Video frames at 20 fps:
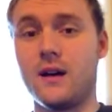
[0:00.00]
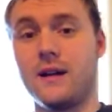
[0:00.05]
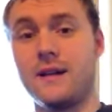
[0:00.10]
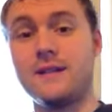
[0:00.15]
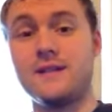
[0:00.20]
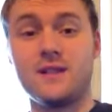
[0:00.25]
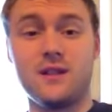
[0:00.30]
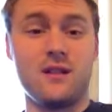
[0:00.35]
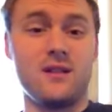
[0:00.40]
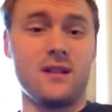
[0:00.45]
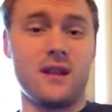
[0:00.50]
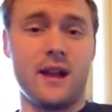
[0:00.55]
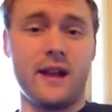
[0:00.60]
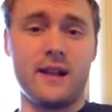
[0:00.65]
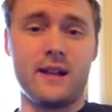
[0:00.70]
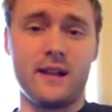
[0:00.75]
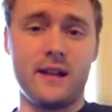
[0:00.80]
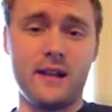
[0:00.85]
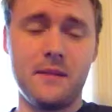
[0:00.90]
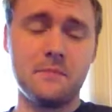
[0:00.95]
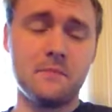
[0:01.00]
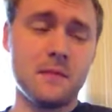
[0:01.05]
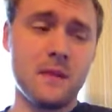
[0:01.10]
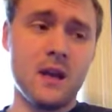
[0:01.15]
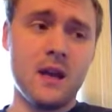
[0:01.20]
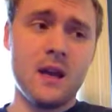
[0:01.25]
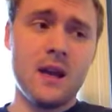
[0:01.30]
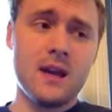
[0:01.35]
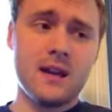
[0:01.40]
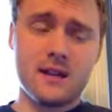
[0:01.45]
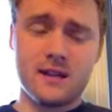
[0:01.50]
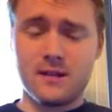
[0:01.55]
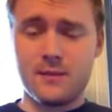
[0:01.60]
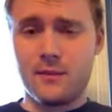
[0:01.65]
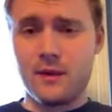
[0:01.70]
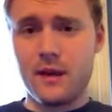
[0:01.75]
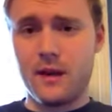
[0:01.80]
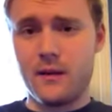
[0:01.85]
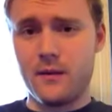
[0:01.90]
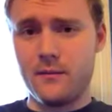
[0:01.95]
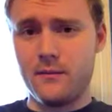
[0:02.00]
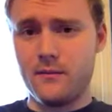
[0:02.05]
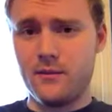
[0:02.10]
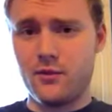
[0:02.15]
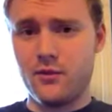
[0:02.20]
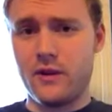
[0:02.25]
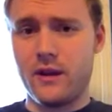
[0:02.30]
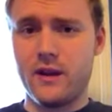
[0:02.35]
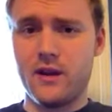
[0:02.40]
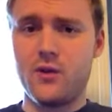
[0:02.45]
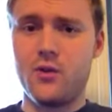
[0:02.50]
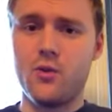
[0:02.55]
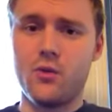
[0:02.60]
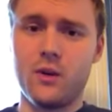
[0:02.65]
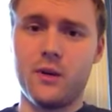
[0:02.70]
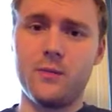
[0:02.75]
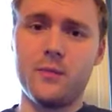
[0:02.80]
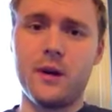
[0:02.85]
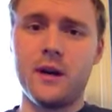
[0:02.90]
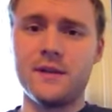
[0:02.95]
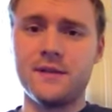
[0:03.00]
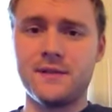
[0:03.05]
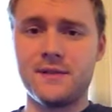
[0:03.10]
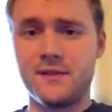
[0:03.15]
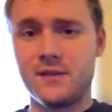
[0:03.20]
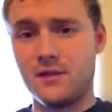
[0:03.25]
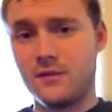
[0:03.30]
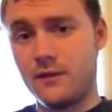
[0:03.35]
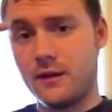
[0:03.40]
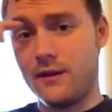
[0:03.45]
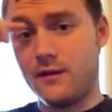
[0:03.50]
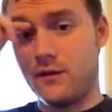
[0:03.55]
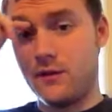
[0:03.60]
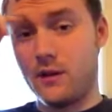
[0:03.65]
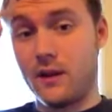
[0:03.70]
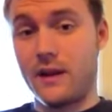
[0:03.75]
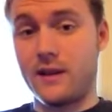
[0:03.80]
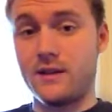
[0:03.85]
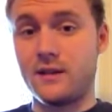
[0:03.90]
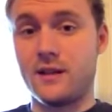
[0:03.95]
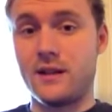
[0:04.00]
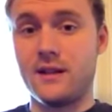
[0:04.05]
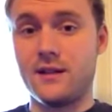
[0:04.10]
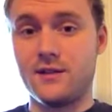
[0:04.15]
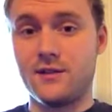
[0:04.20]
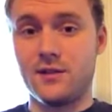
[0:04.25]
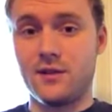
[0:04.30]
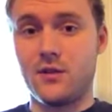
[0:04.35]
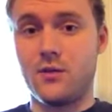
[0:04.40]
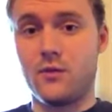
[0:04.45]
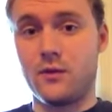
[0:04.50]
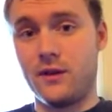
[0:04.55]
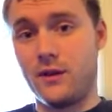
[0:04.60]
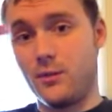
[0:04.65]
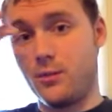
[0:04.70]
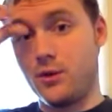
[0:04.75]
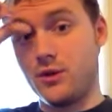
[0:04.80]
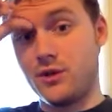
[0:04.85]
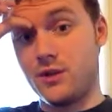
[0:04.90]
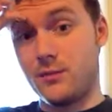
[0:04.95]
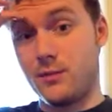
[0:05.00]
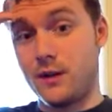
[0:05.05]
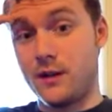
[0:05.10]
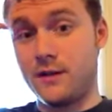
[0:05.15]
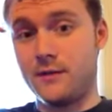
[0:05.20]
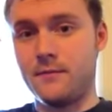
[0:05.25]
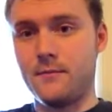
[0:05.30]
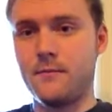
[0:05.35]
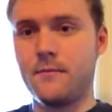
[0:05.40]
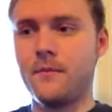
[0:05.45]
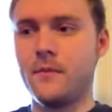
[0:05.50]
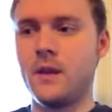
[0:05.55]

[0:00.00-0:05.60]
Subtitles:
It's unlikely, because I'm going to create coin buttons or whatever, like to insert coin, you push the button.